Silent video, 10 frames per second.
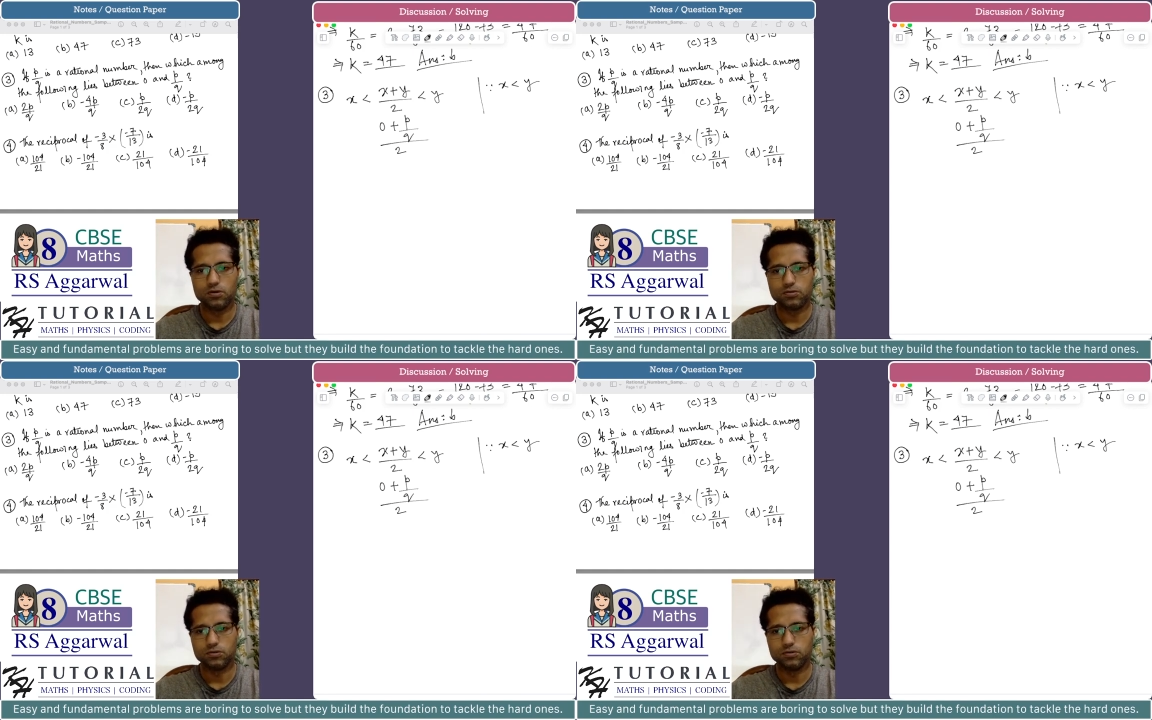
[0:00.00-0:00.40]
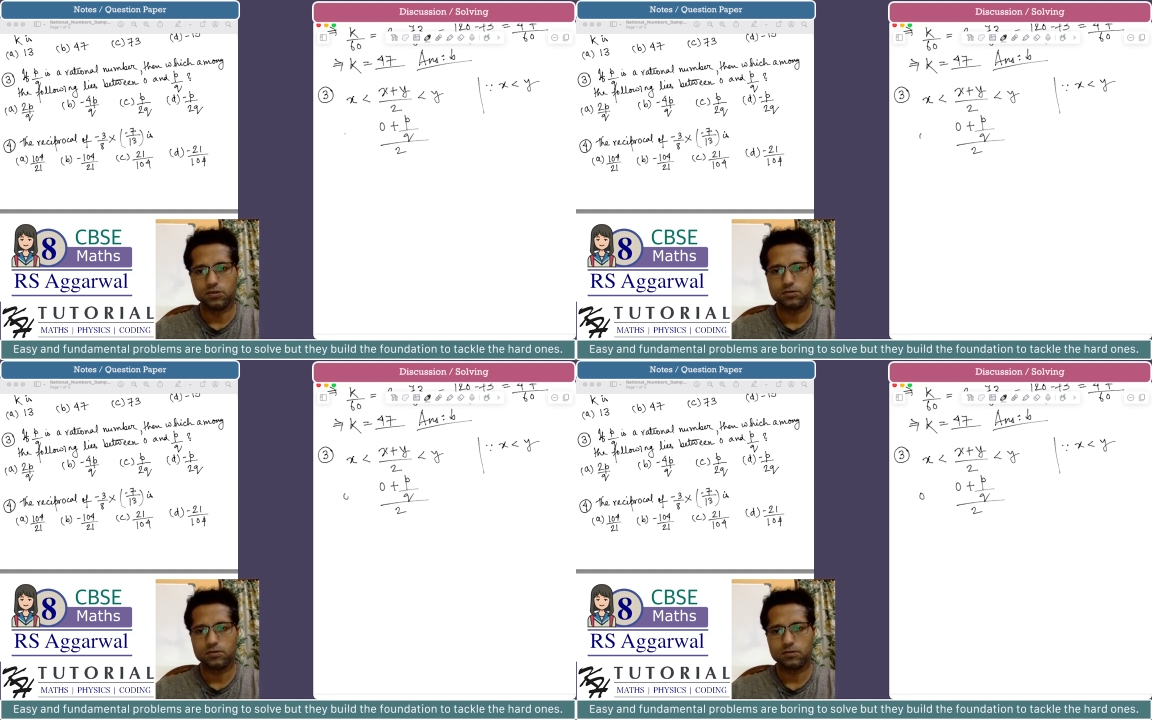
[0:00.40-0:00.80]
So
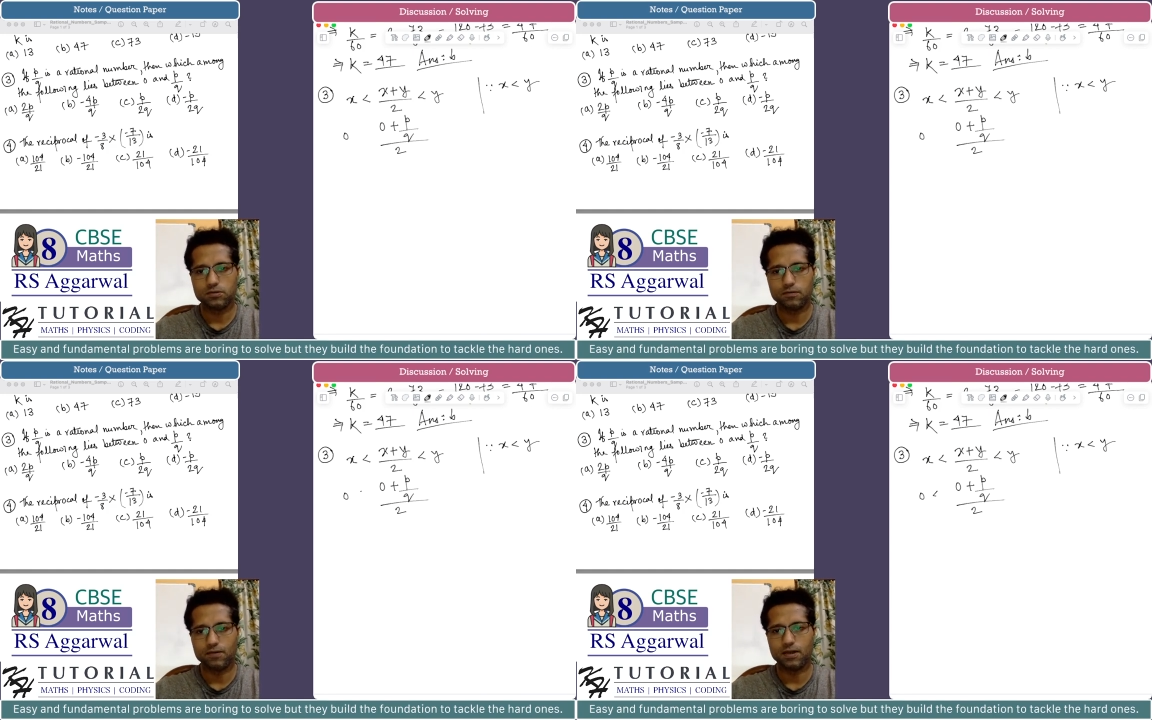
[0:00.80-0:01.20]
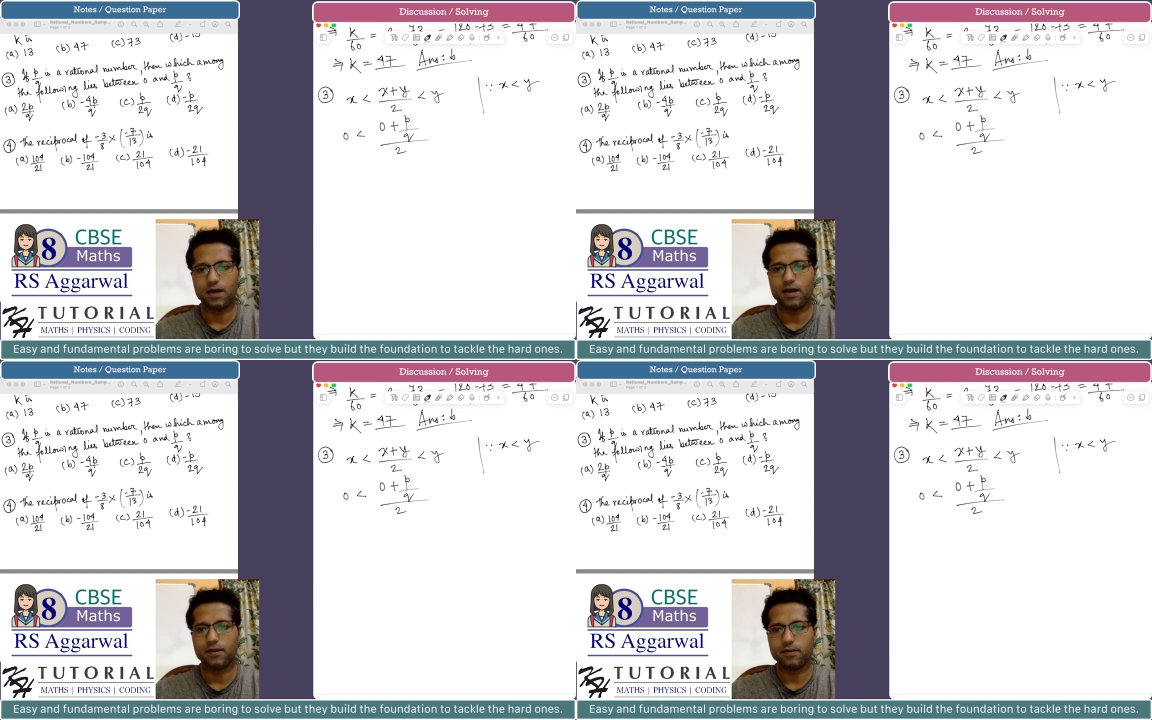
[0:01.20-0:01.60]
this will
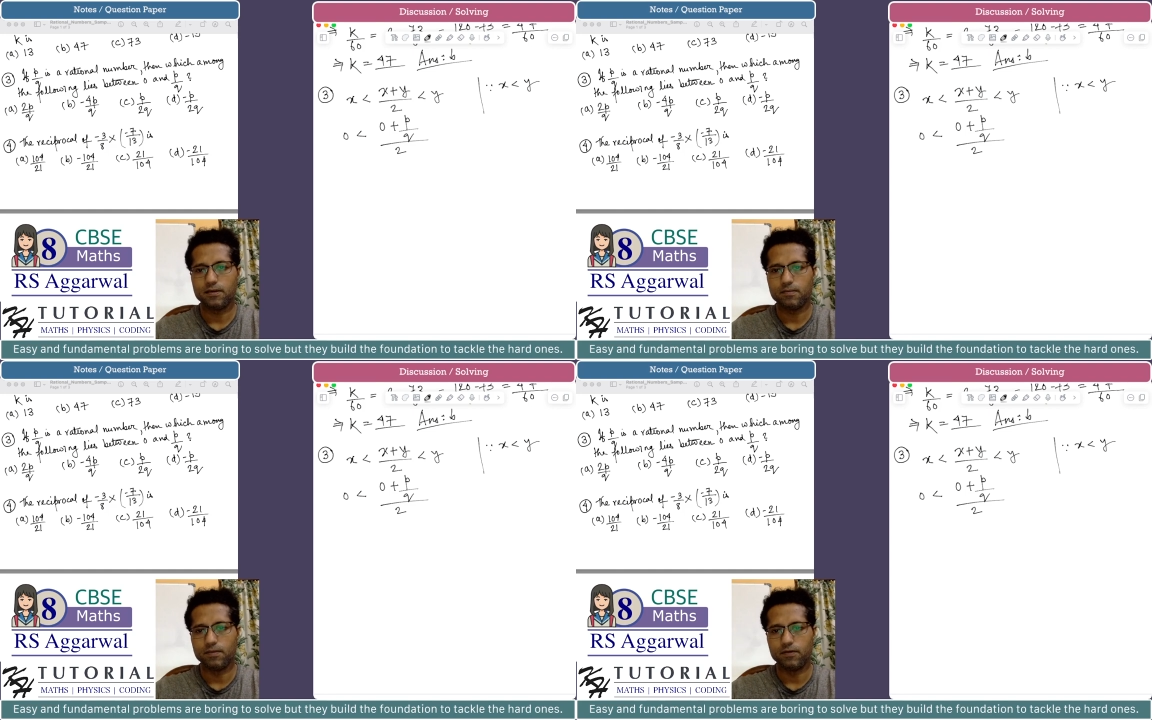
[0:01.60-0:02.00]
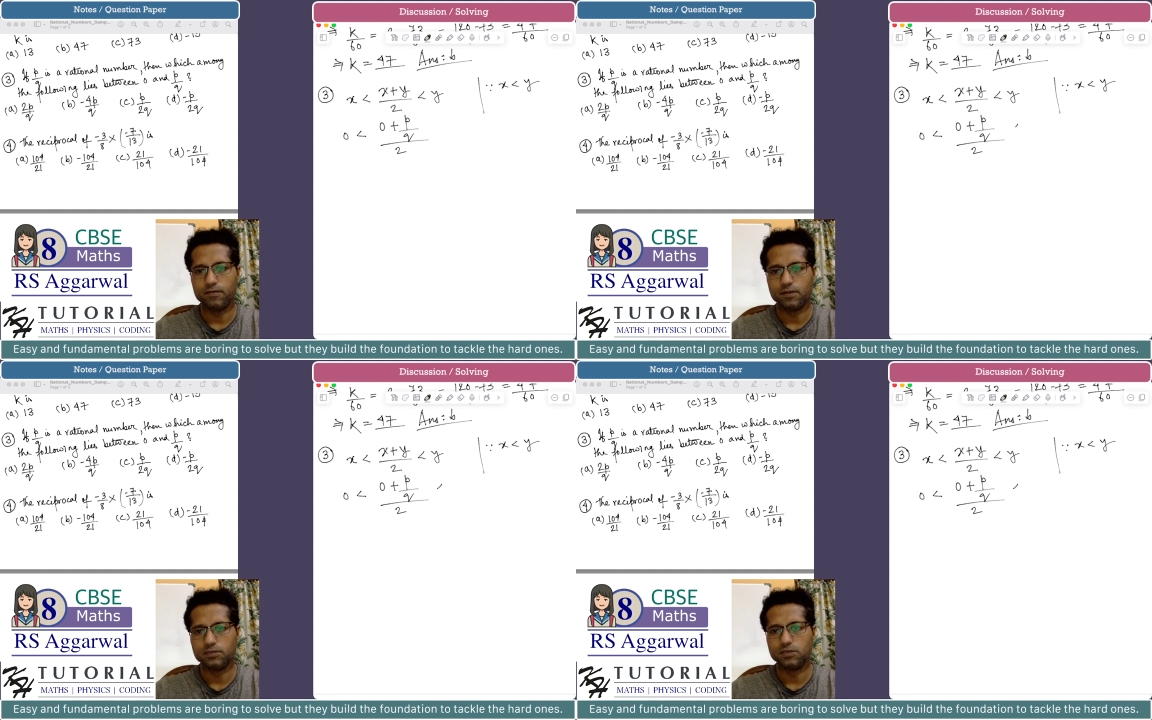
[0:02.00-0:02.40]
lie
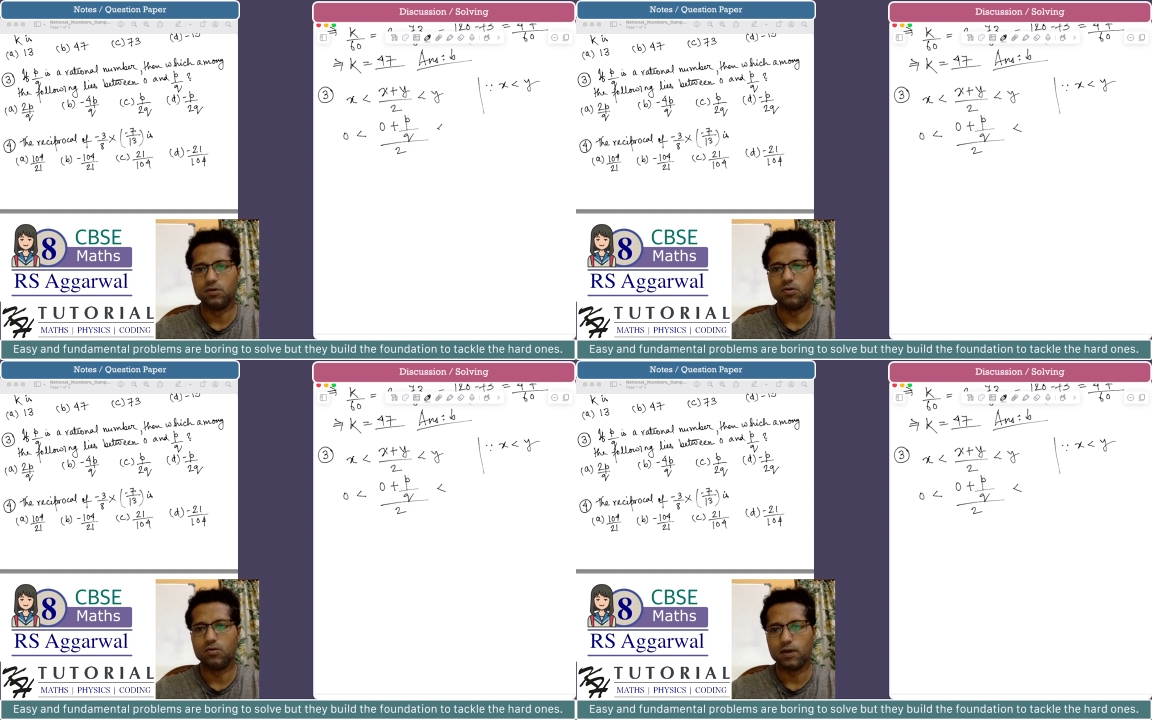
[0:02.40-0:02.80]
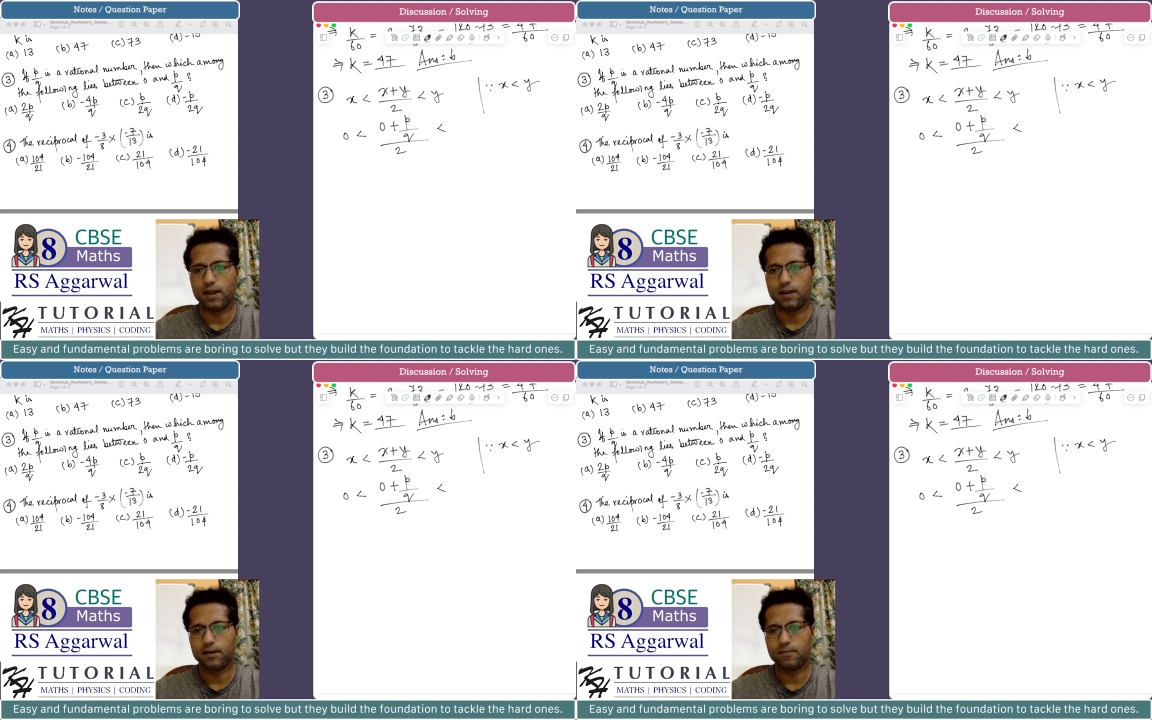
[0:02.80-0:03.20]
between 0
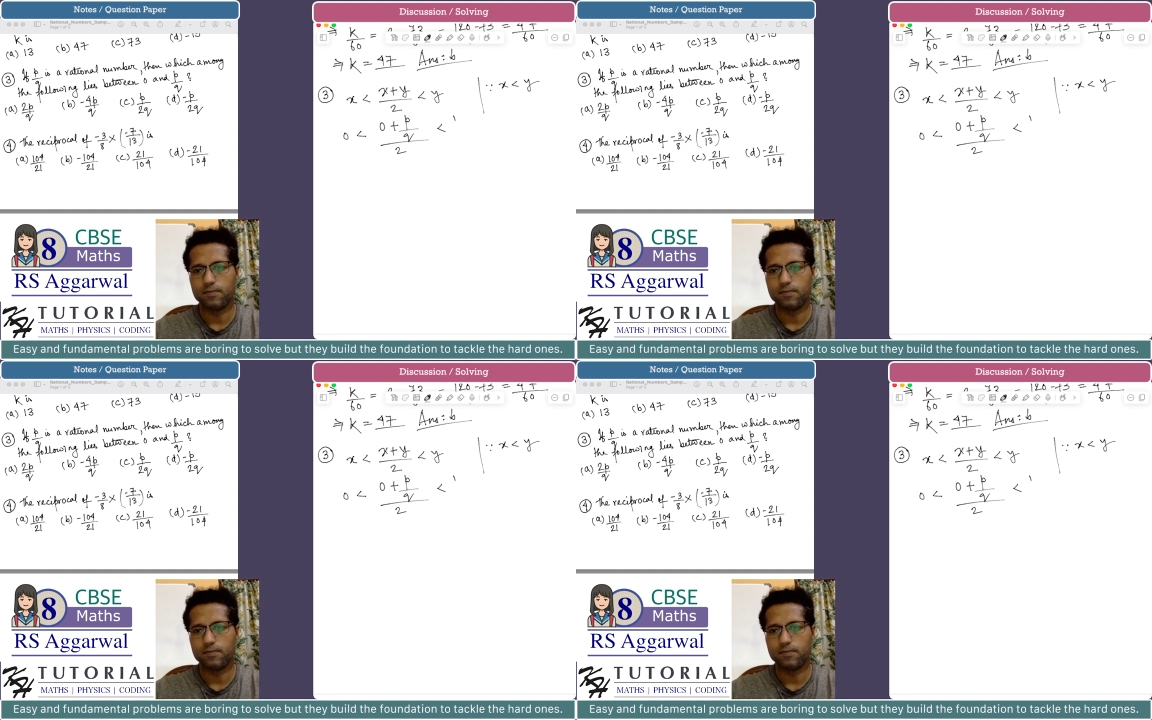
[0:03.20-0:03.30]
and